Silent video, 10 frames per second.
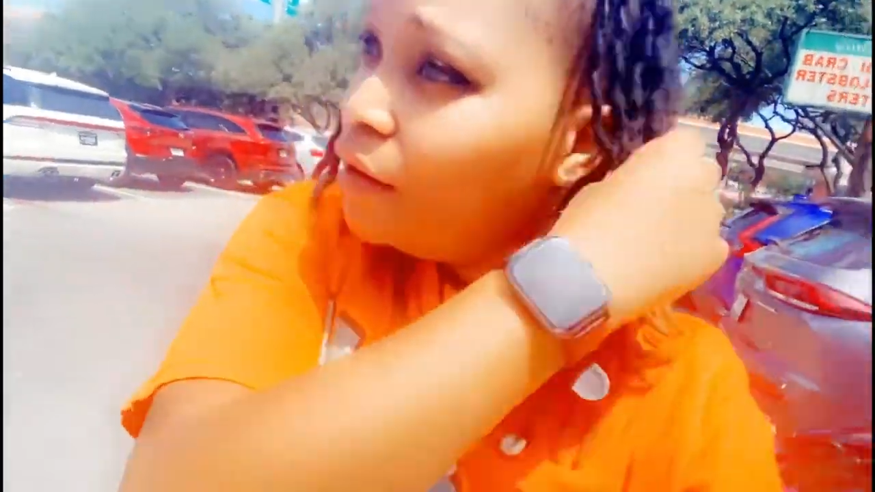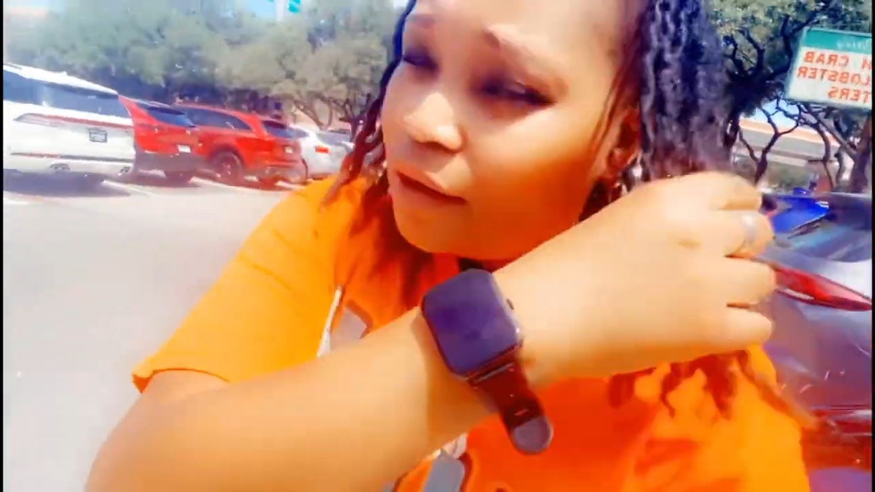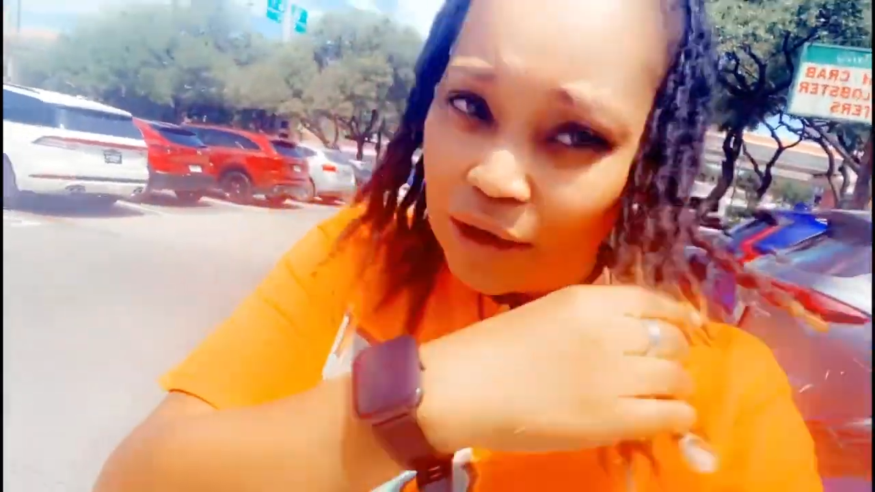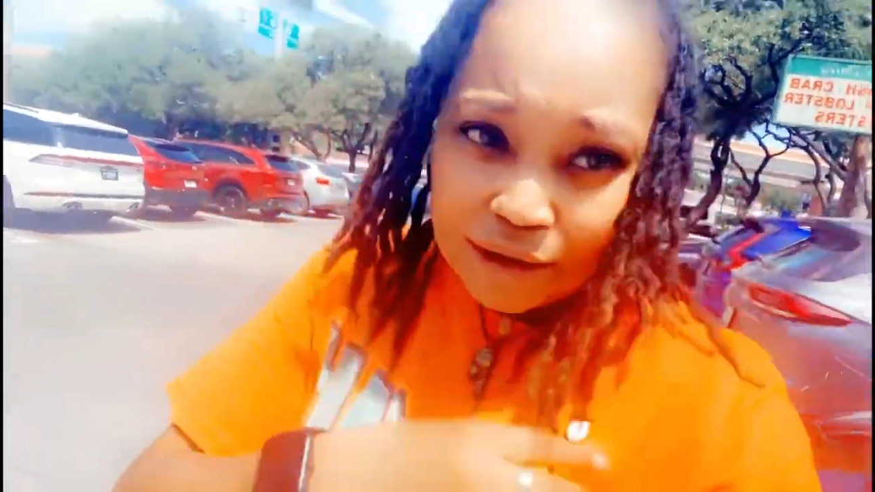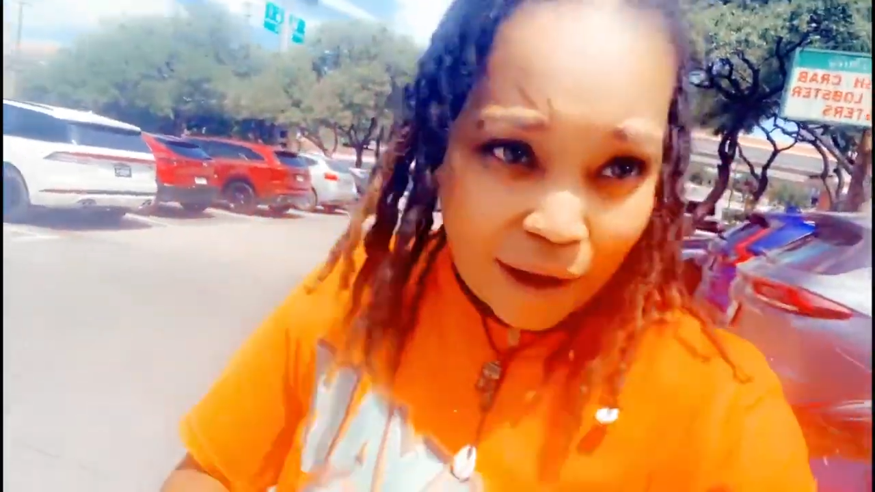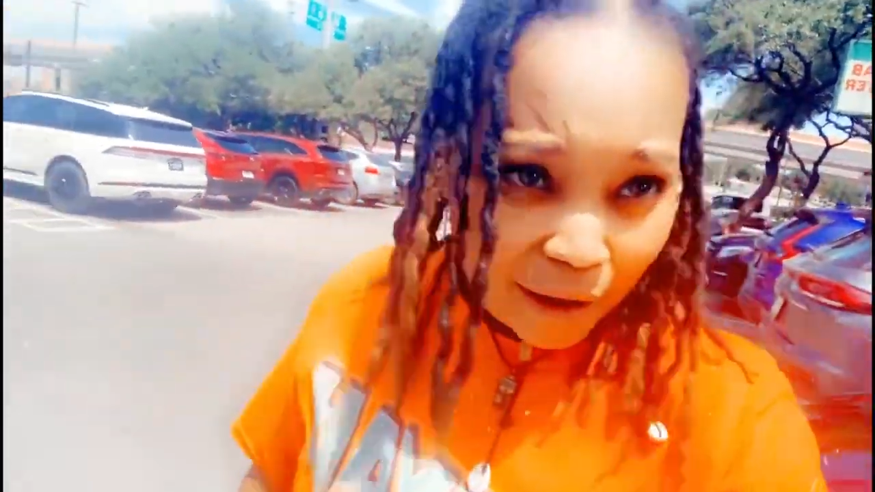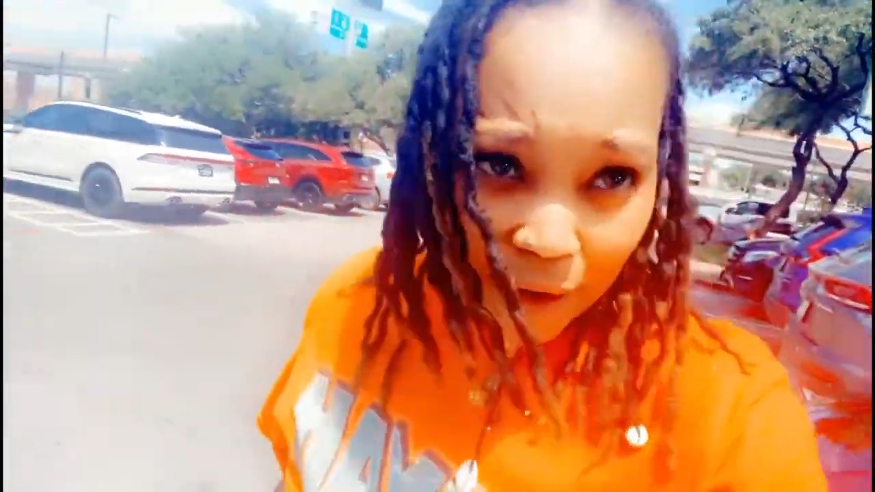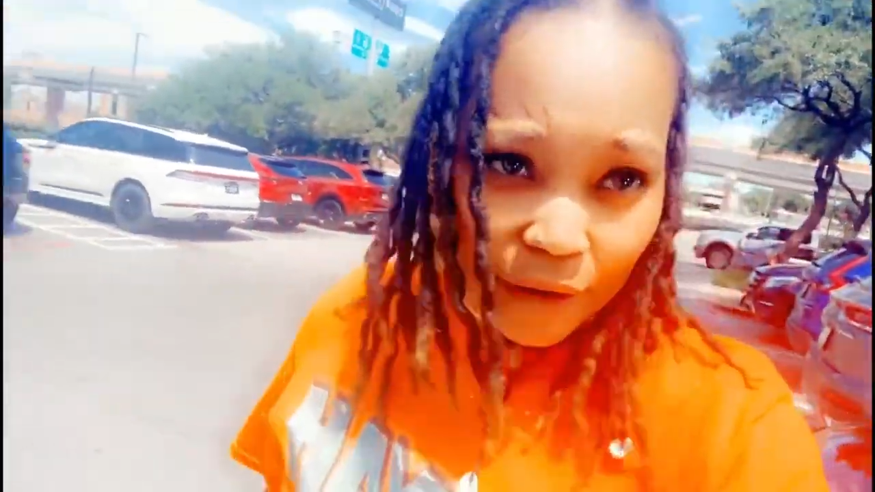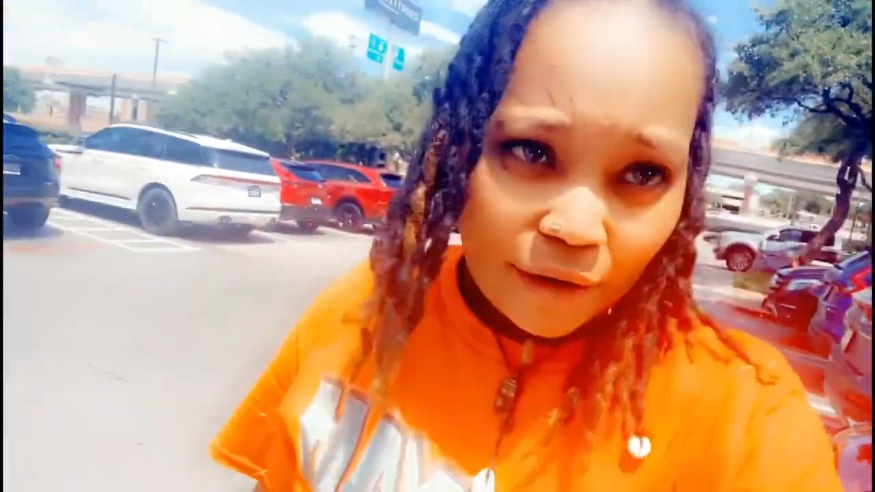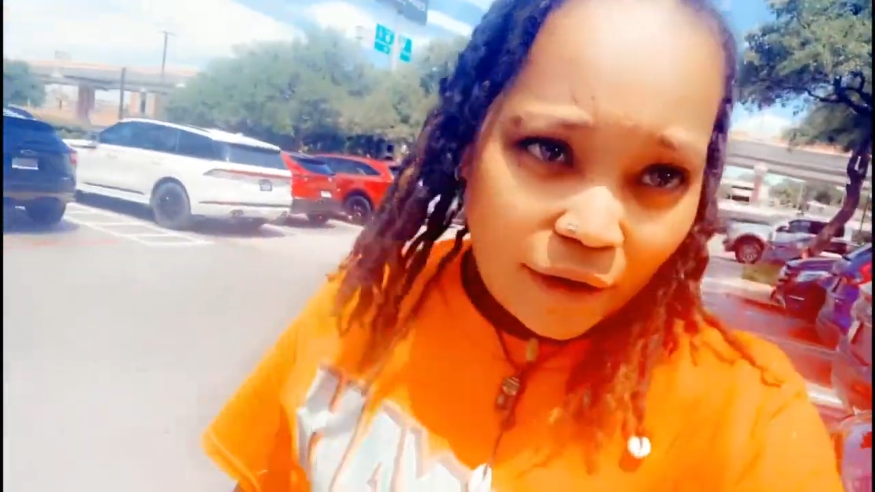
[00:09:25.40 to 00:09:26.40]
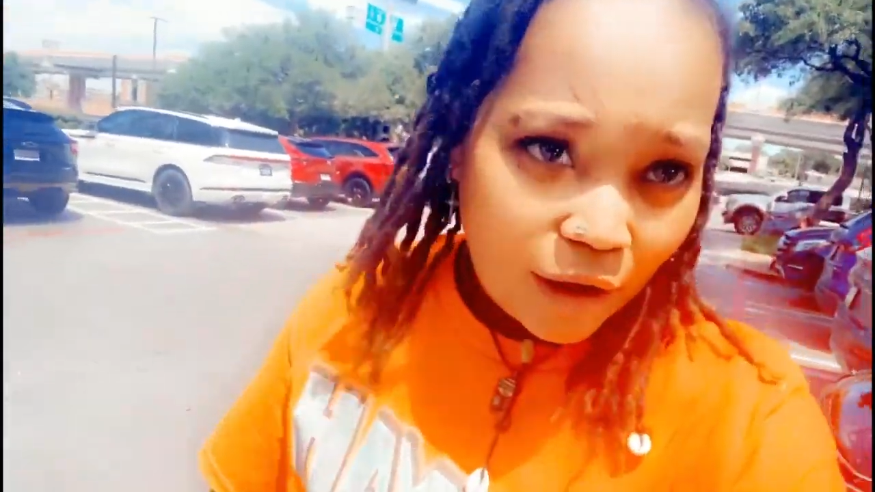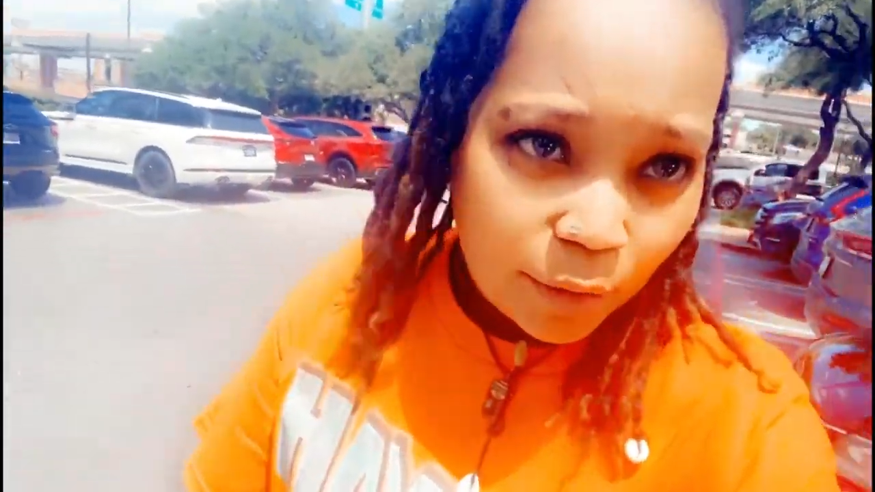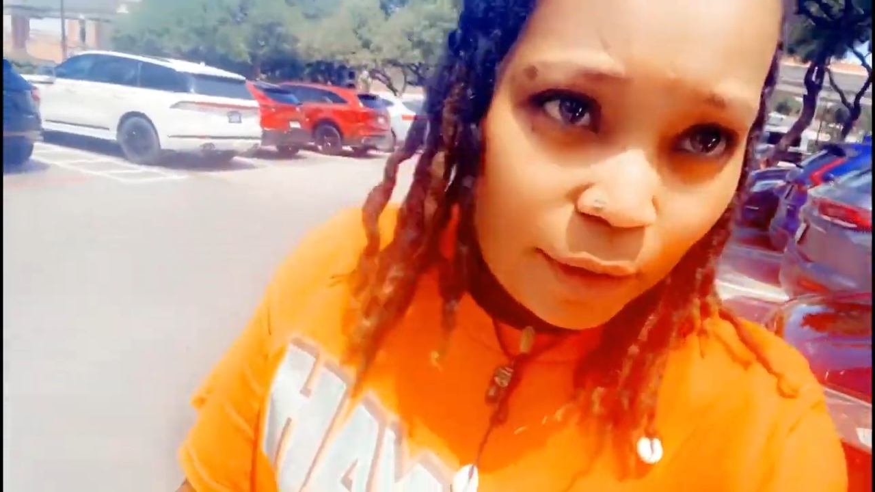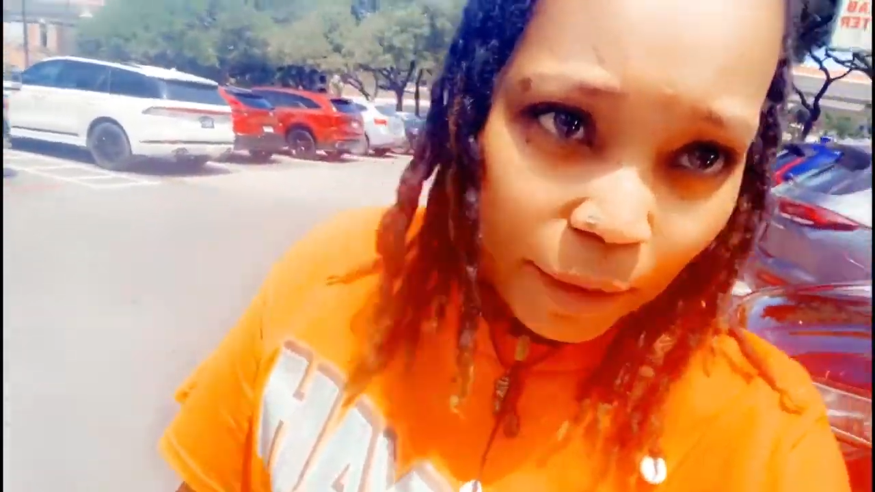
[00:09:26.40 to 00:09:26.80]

was just going back